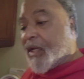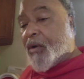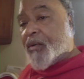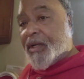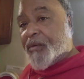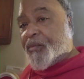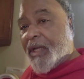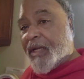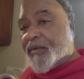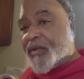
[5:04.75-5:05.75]
to go in the
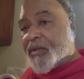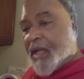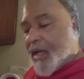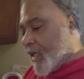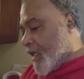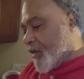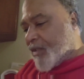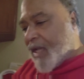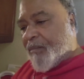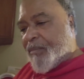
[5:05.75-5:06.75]
ribs in the
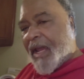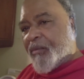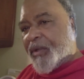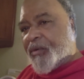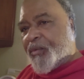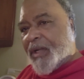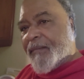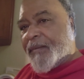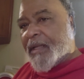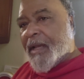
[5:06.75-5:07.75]
same pan with the
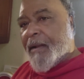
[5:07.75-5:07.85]
ribs.